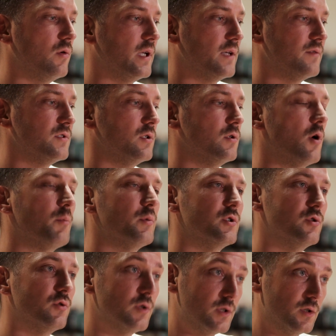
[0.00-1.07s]
He gives you the
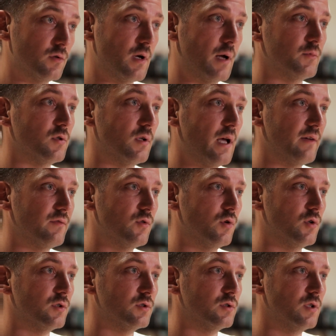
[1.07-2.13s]
opportunity to come to Life
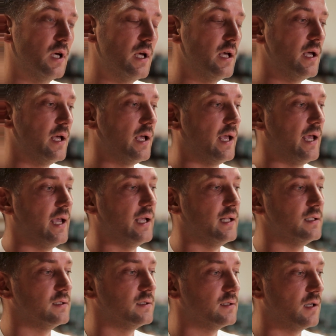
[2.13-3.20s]
Course,
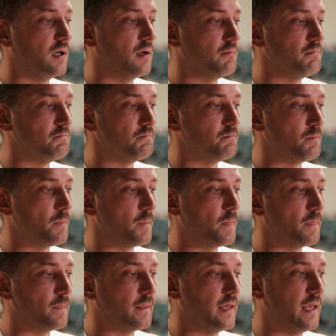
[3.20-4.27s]
and
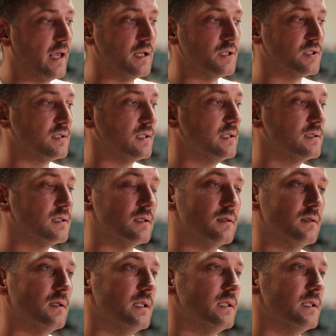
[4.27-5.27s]
just listen